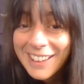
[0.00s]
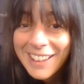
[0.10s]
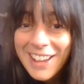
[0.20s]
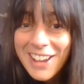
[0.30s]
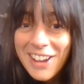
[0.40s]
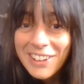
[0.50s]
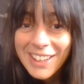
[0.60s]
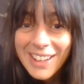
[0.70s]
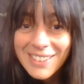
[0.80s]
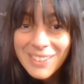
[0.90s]

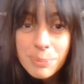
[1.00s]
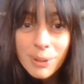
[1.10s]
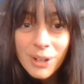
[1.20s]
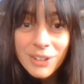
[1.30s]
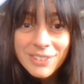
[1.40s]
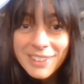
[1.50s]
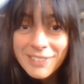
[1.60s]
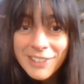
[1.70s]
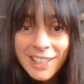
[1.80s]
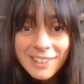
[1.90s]
Okay, so positive
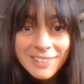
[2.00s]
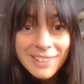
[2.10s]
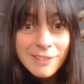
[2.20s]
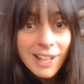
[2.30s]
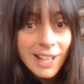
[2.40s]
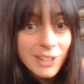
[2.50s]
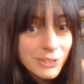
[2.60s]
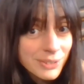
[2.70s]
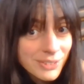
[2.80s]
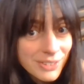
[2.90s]
and negative, as you
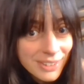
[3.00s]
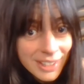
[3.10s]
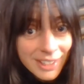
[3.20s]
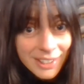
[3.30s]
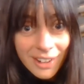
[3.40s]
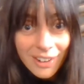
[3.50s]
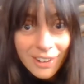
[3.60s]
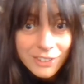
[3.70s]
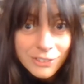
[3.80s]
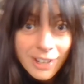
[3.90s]
can see, are
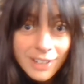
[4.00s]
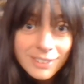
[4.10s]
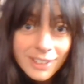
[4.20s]
attracting.